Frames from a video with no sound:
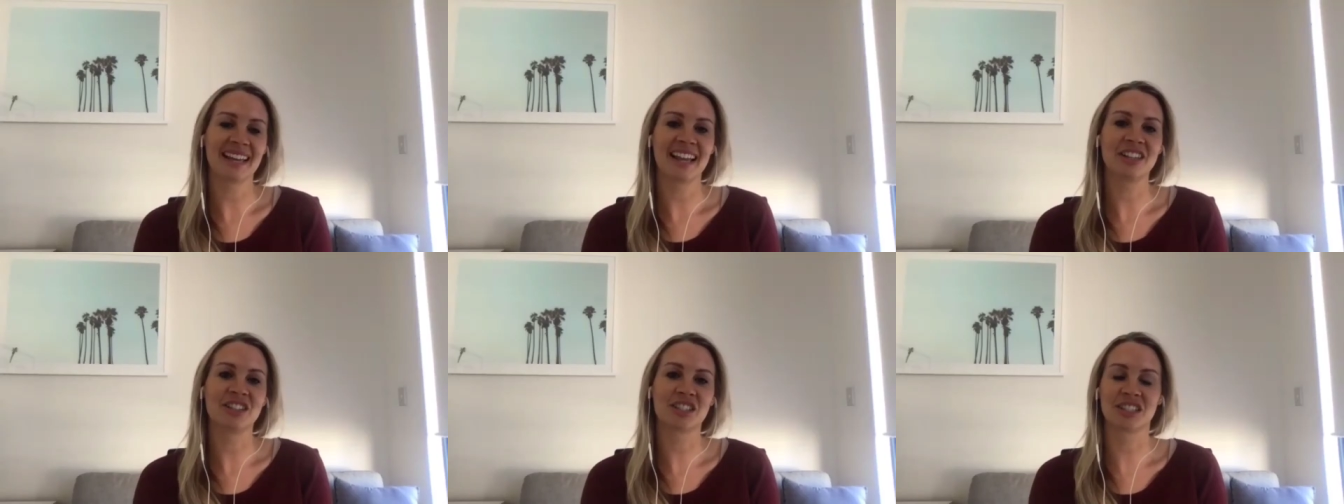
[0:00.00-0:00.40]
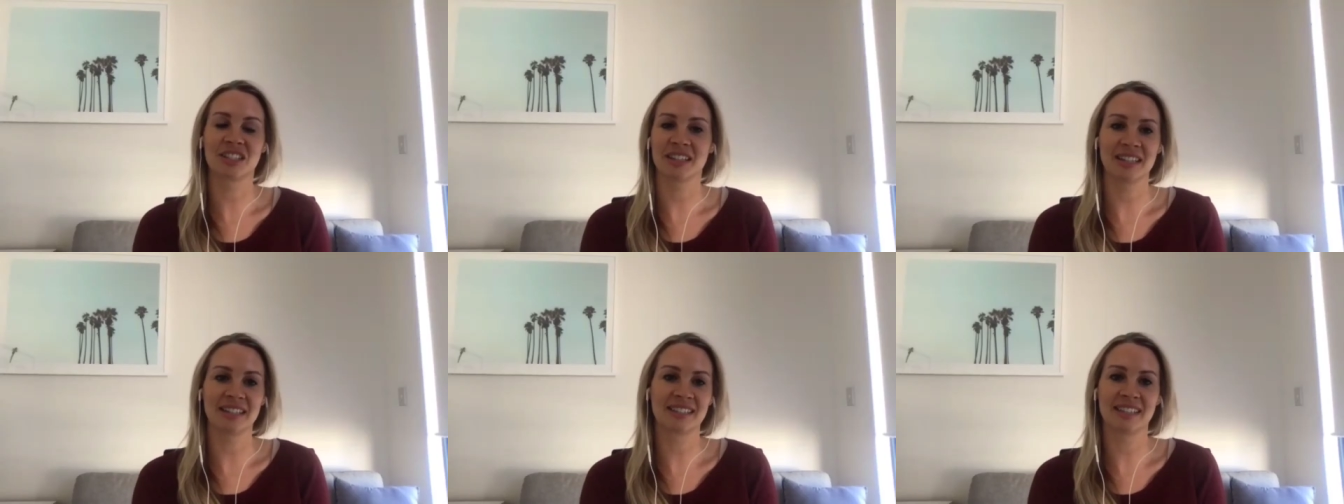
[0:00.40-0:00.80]
it's
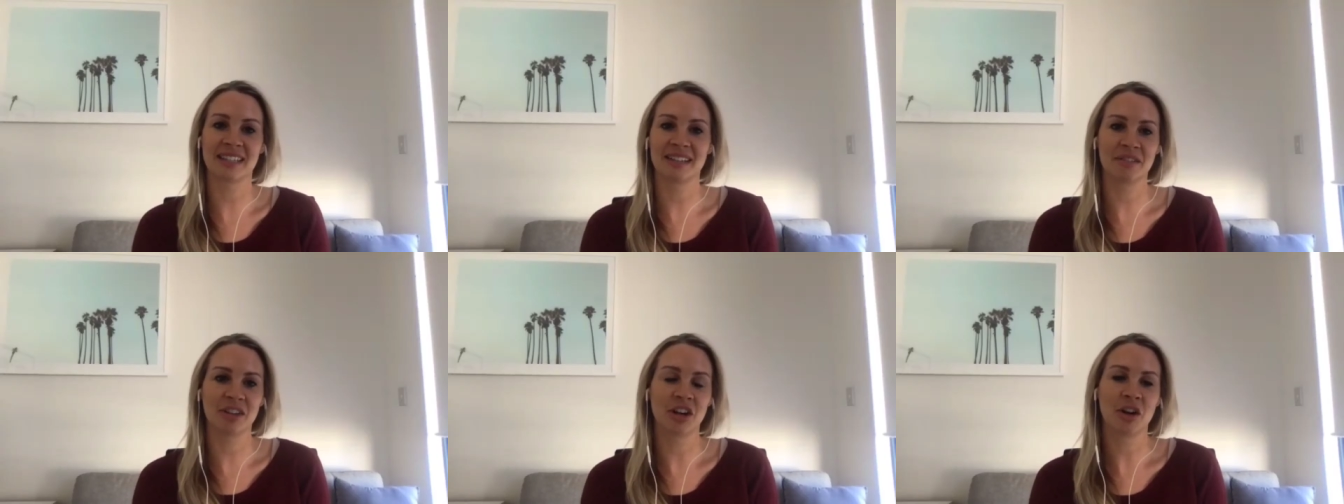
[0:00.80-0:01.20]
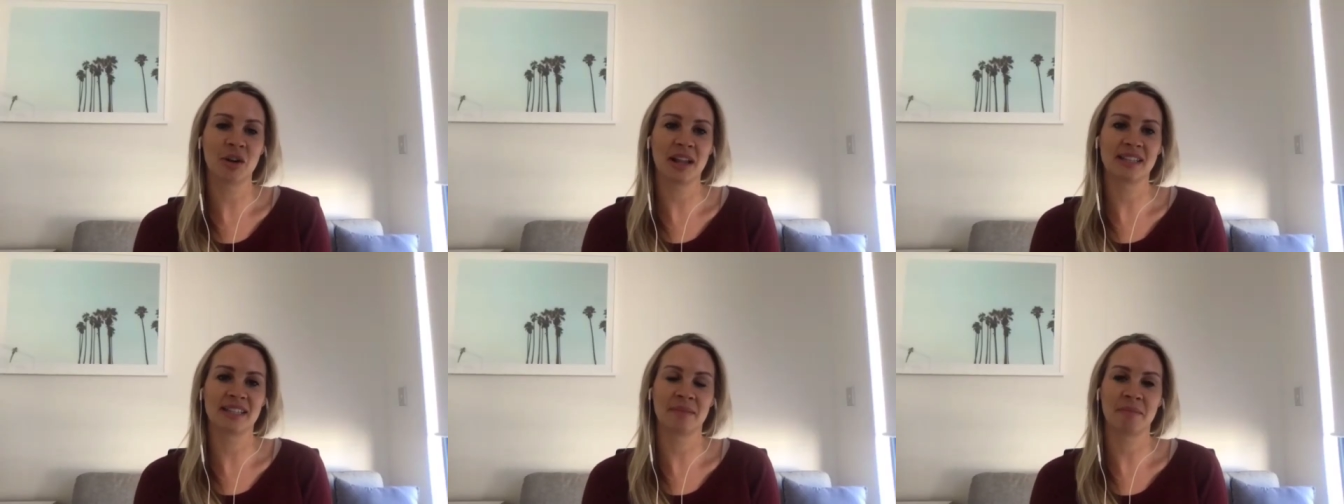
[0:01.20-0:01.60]
it's a you know
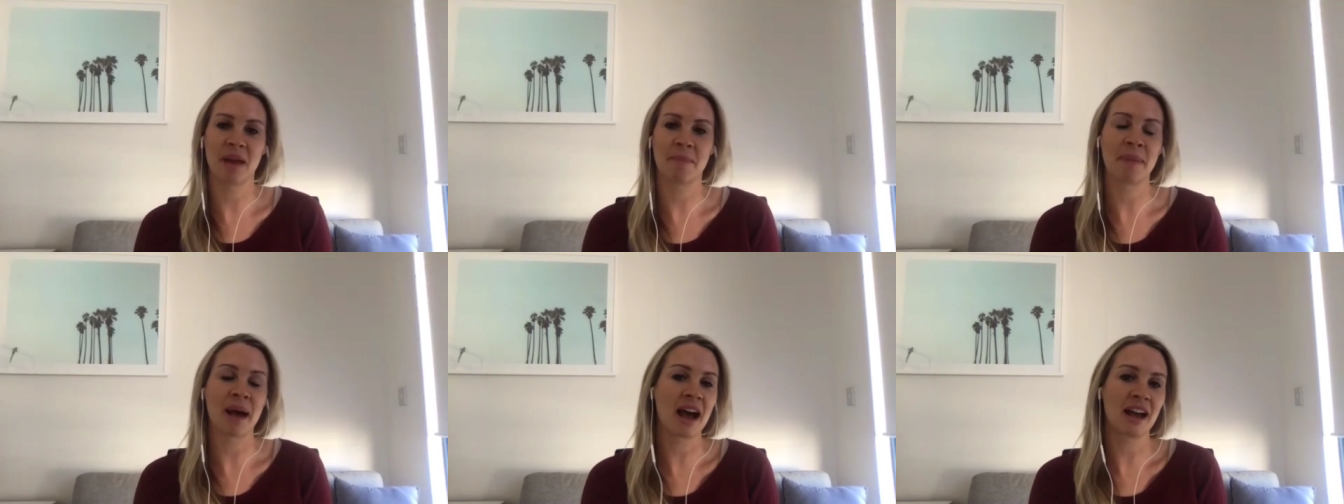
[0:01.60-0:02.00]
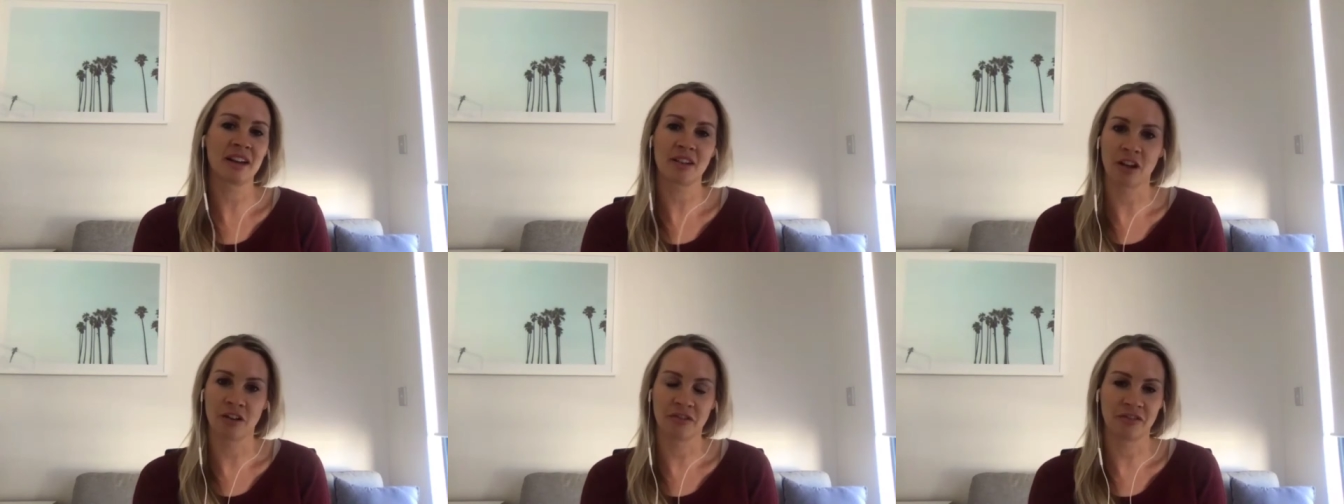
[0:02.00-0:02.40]
it's a, a part
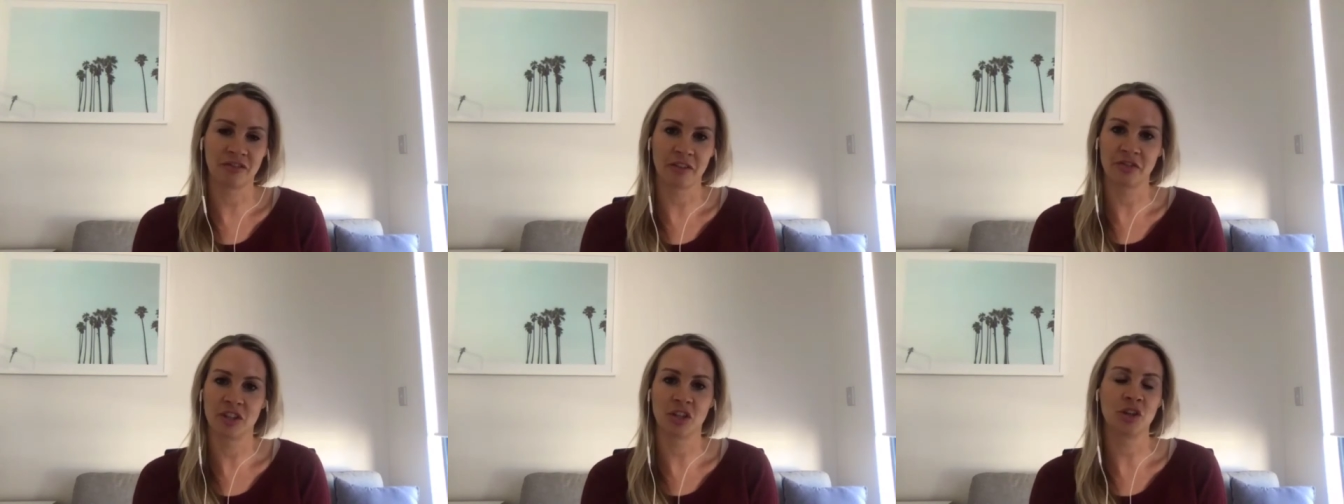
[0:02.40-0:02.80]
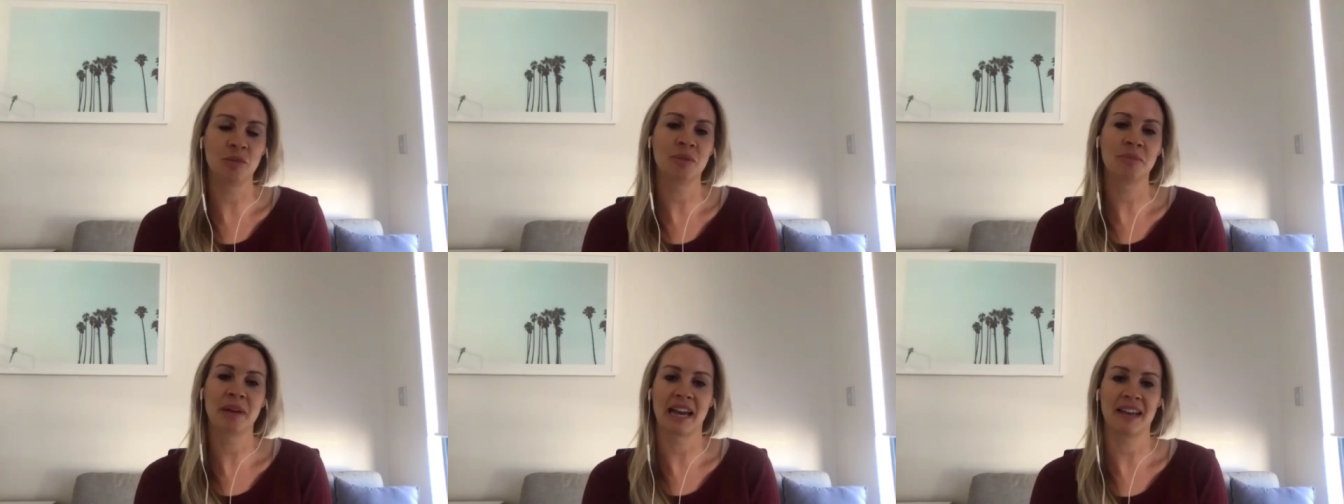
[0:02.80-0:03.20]
of, of the human
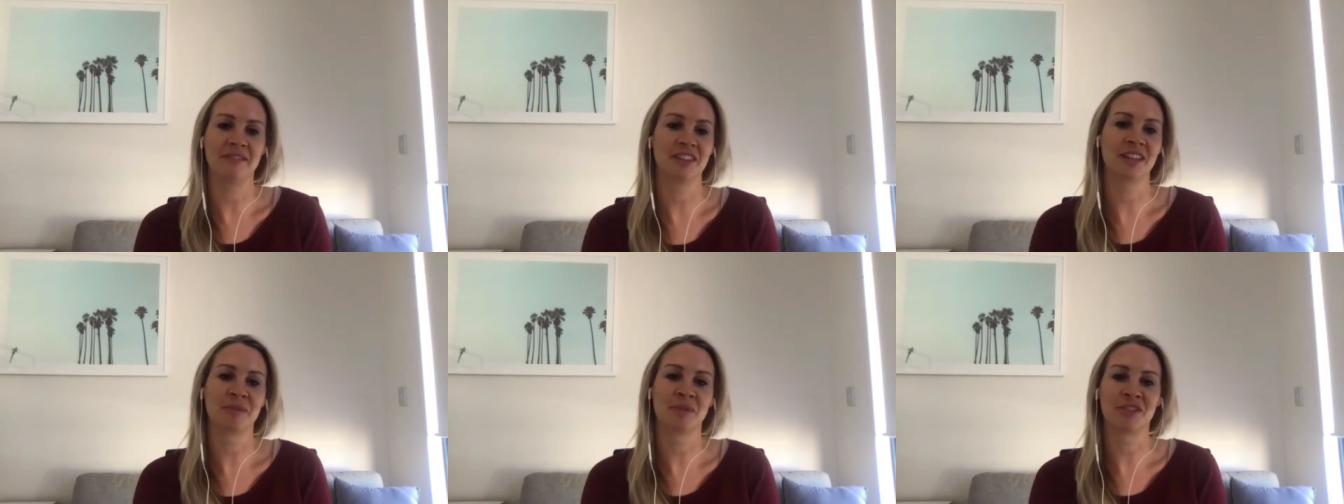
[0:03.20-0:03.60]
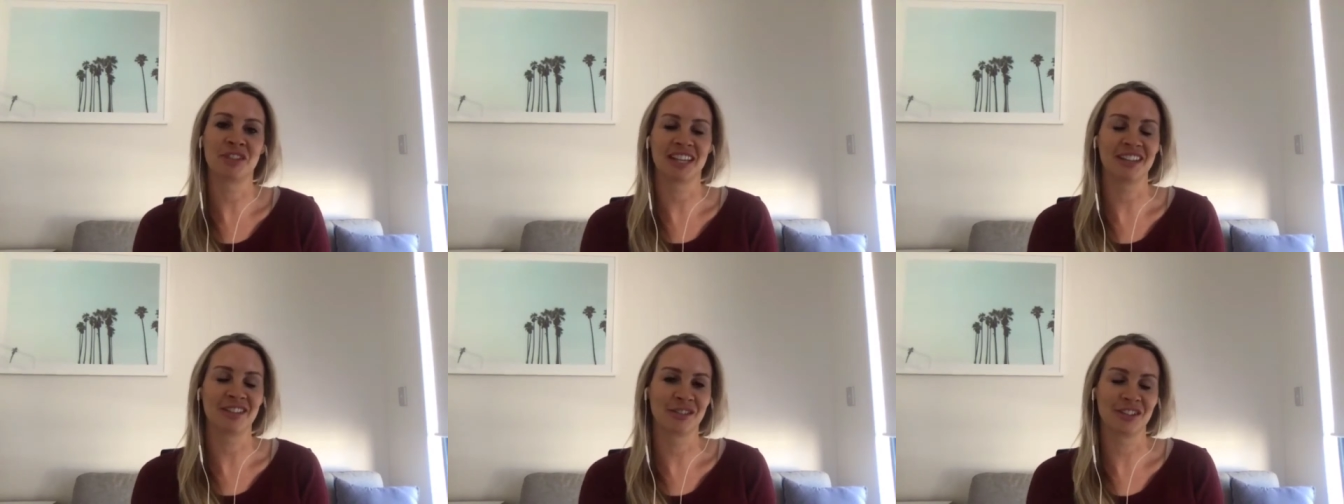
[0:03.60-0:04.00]
behavior that we've seen
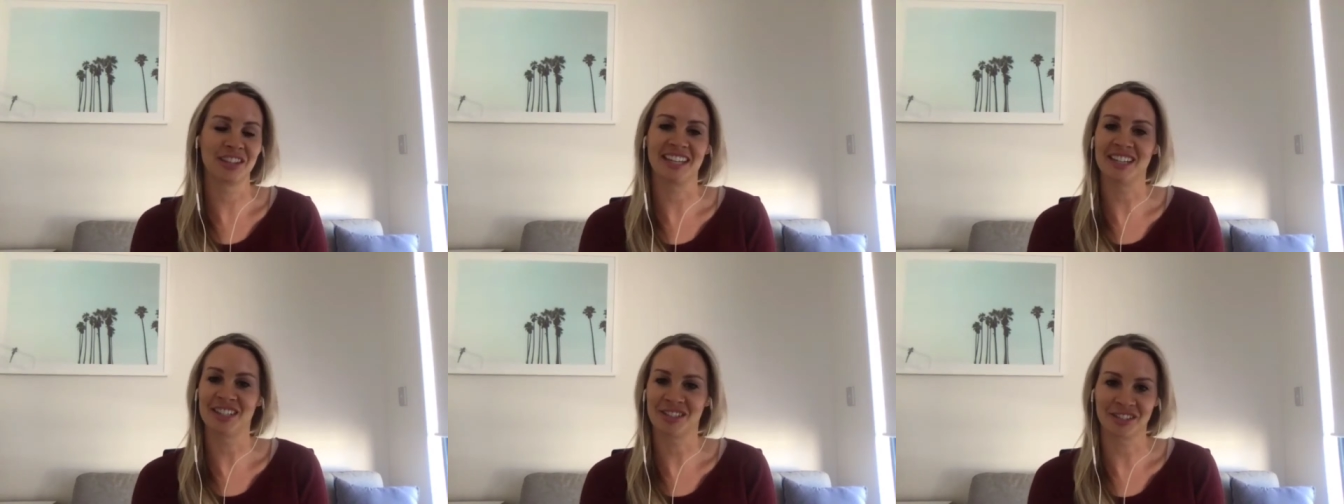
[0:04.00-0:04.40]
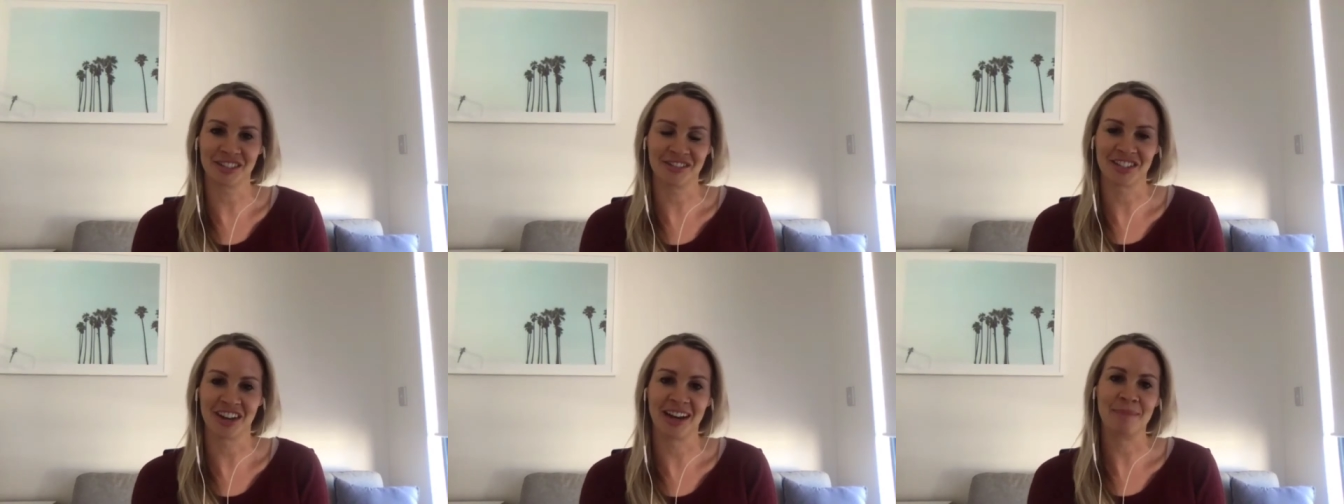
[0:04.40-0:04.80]
through the history of
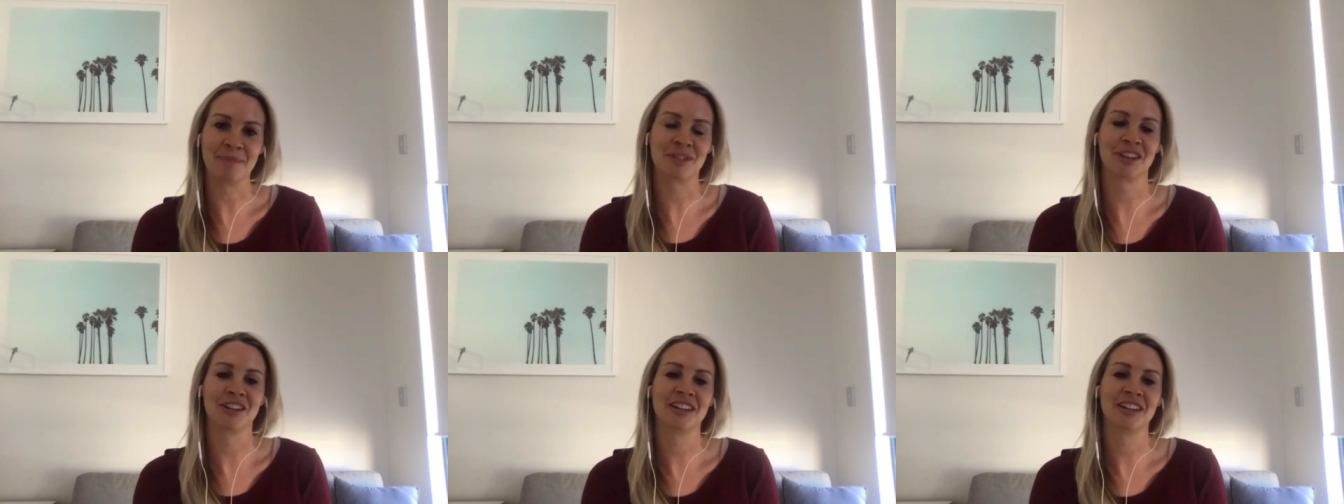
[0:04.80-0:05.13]
time so